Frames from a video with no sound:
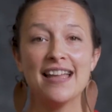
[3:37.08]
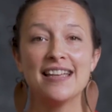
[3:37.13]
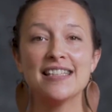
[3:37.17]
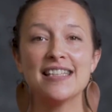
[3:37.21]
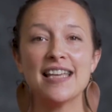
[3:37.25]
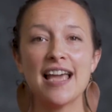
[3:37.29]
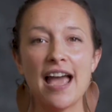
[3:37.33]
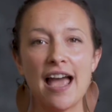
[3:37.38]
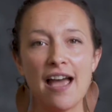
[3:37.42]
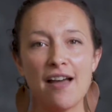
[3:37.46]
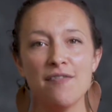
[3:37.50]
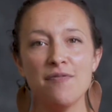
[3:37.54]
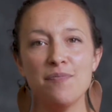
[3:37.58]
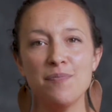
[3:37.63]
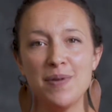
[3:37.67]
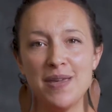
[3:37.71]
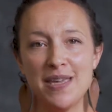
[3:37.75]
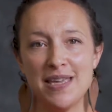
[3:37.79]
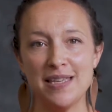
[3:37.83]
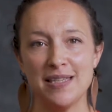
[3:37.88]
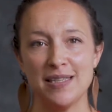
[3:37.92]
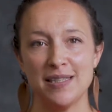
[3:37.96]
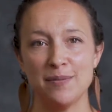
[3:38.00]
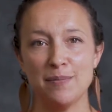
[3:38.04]
To have
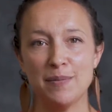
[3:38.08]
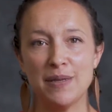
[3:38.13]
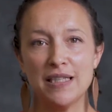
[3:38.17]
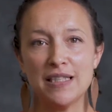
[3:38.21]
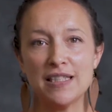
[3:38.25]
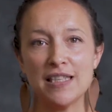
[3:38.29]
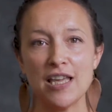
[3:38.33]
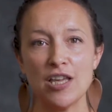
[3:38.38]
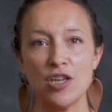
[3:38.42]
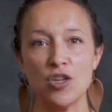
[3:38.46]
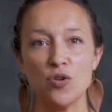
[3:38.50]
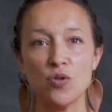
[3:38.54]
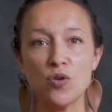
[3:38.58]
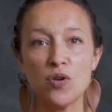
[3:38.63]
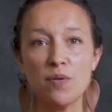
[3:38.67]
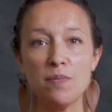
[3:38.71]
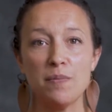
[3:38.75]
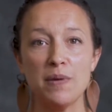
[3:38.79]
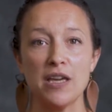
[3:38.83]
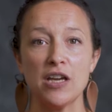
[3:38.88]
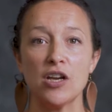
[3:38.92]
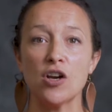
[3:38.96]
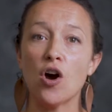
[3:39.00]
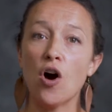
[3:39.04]
peace means that you can
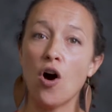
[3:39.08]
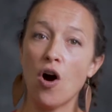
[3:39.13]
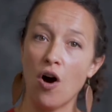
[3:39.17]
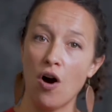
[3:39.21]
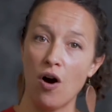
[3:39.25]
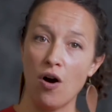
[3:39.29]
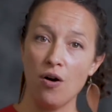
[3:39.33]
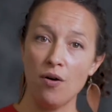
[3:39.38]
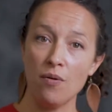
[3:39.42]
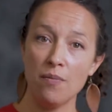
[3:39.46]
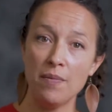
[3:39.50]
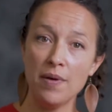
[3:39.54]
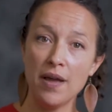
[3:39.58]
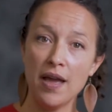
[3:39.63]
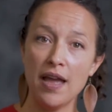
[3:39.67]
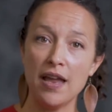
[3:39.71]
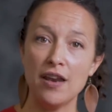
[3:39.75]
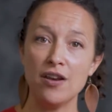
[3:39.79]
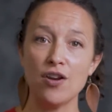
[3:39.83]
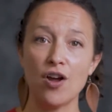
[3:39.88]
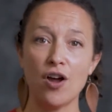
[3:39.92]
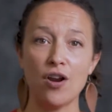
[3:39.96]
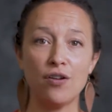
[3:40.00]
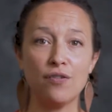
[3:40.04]
be calm
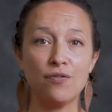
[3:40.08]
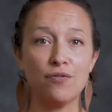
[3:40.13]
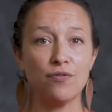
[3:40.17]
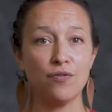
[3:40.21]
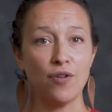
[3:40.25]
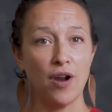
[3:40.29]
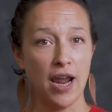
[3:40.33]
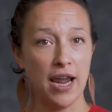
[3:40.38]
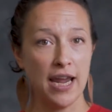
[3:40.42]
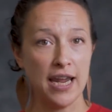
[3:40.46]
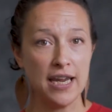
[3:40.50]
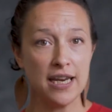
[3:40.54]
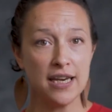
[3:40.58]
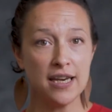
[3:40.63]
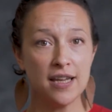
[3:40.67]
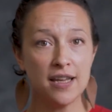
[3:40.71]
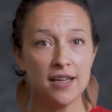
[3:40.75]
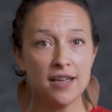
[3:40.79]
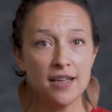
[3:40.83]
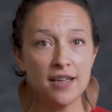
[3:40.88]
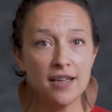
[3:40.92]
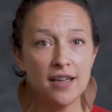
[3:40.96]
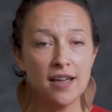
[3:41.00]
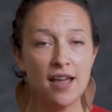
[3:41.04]
and not
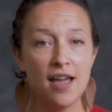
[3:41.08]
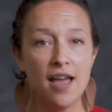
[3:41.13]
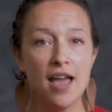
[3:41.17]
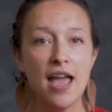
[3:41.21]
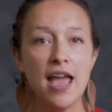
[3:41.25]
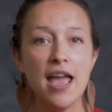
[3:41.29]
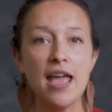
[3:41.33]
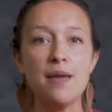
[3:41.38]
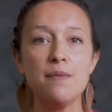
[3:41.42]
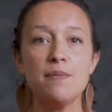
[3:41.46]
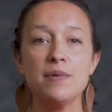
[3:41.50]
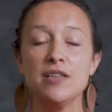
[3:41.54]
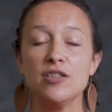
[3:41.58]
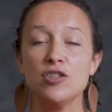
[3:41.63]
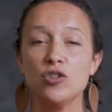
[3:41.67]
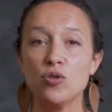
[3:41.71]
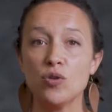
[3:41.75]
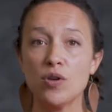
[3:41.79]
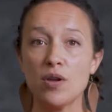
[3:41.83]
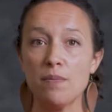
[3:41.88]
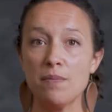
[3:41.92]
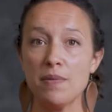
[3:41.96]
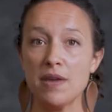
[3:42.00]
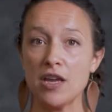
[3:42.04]
afraid. It means
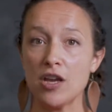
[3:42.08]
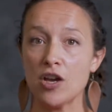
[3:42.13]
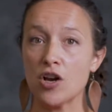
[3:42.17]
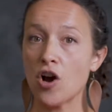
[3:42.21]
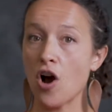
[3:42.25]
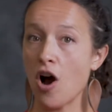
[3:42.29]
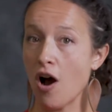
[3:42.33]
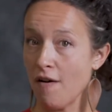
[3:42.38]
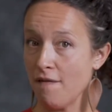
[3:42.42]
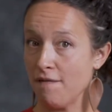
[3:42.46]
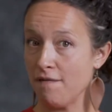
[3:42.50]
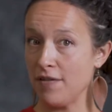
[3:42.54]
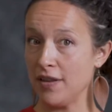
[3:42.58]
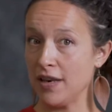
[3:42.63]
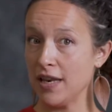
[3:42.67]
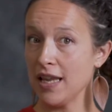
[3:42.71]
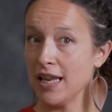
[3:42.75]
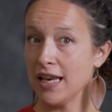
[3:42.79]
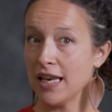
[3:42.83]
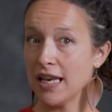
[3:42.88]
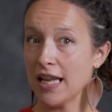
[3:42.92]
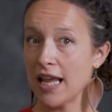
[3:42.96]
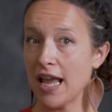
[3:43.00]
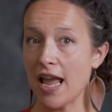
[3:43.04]
you can be
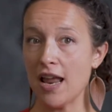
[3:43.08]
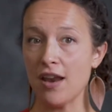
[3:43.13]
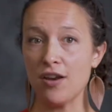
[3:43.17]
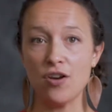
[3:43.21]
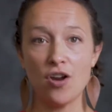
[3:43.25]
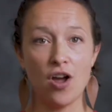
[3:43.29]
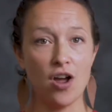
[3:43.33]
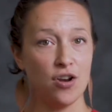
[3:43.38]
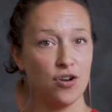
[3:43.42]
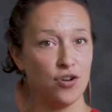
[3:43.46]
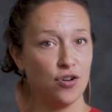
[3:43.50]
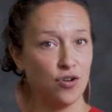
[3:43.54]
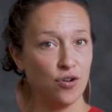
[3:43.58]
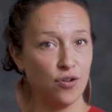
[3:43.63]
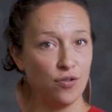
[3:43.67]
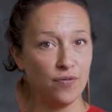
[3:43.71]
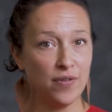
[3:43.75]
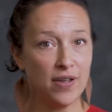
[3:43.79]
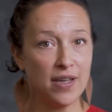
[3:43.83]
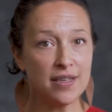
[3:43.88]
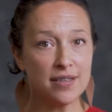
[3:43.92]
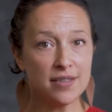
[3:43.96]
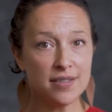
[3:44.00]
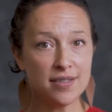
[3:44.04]
confident and not
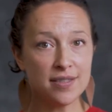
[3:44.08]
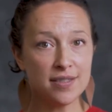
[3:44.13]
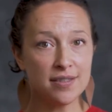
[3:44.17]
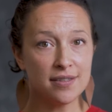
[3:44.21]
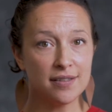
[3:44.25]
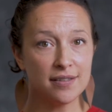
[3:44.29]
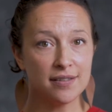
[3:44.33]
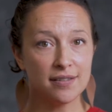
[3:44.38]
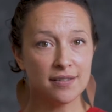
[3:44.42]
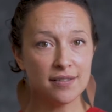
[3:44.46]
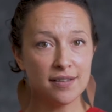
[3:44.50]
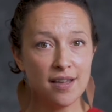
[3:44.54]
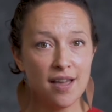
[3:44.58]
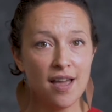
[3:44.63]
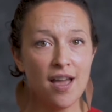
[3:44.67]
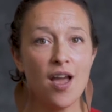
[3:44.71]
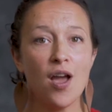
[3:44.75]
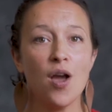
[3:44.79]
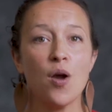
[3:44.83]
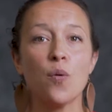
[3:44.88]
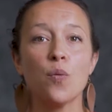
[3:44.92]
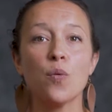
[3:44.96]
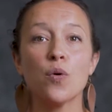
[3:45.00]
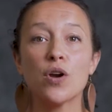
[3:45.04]
nervous.
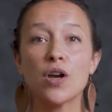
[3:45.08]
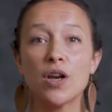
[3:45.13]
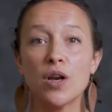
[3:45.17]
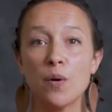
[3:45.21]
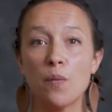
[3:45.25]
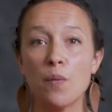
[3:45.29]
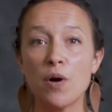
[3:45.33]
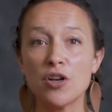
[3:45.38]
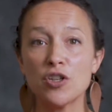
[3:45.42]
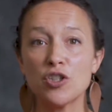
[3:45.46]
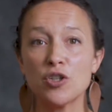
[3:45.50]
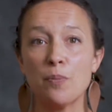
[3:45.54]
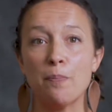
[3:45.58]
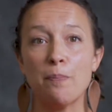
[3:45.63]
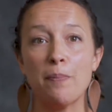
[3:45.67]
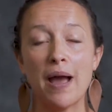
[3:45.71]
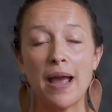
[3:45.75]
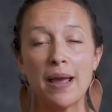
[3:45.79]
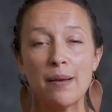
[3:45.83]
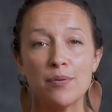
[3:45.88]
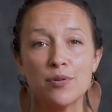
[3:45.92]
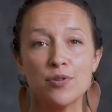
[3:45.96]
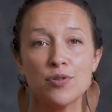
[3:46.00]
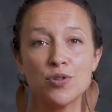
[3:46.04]
We're going to watch a
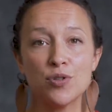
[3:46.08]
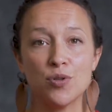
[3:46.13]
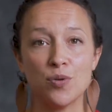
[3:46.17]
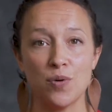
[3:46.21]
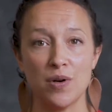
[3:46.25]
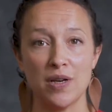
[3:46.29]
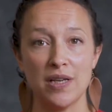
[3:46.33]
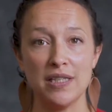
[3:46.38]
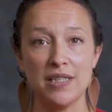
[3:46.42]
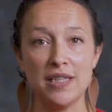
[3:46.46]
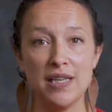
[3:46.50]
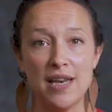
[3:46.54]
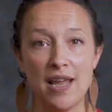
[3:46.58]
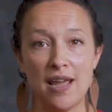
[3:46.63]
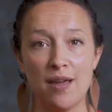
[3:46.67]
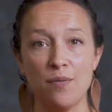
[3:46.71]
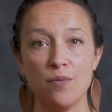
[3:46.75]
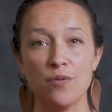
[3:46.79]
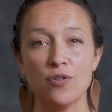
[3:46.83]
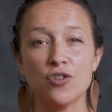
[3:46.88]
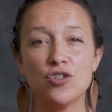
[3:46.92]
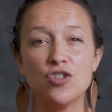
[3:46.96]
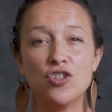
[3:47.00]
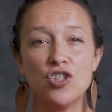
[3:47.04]
Bible story today
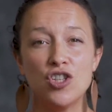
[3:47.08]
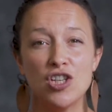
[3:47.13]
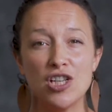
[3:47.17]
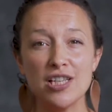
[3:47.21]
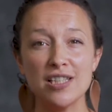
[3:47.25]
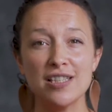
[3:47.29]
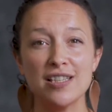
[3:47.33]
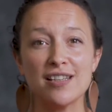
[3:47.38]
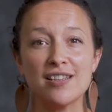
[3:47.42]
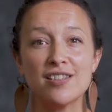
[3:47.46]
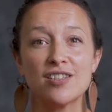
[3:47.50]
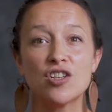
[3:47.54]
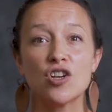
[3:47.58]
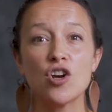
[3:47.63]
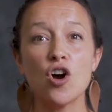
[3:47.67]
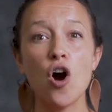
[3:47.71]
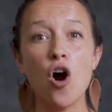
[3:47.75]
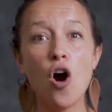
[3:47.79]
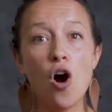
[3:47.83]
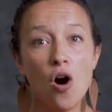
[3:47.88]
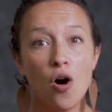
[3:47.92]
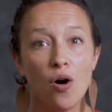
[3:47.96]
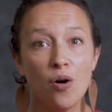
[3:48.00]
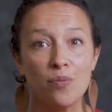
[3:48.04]
where Jesus
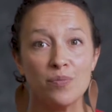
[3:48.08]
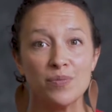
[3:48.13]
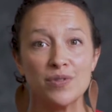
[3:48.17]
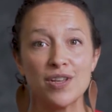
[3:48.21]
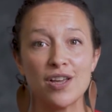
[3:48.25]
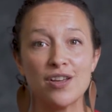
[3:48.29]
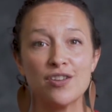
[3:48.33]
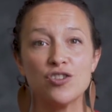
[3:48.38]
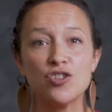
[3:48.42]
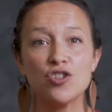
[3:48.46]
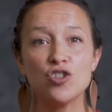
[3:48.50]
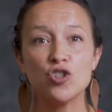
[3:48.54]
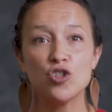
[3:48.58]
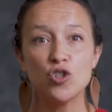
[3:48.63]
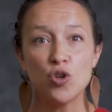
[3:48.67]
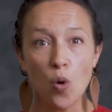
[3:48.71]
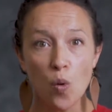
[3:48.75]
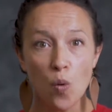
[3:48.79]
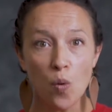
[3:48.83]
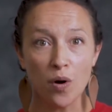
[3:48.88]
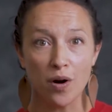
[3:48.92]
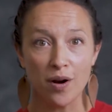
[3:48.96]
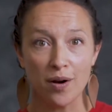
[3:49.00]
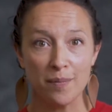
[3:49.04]
calms a
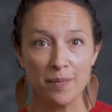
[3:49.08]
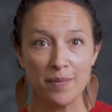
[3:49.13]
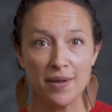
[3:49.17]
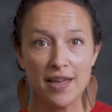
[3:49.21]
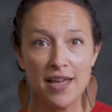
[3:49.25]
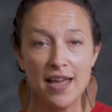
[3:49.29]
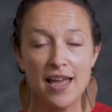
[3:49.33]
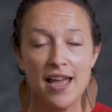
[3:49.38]
storm.